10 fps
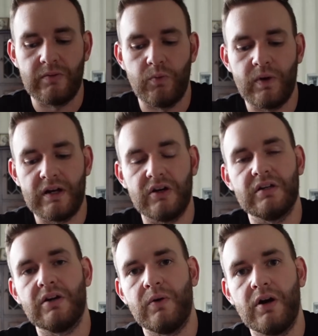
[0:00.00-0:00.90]
when I
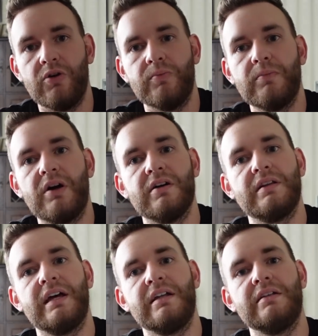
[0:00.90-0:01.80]
go home, I
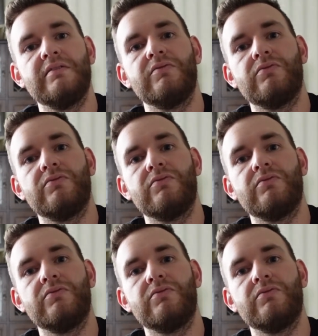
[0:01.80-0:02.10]
then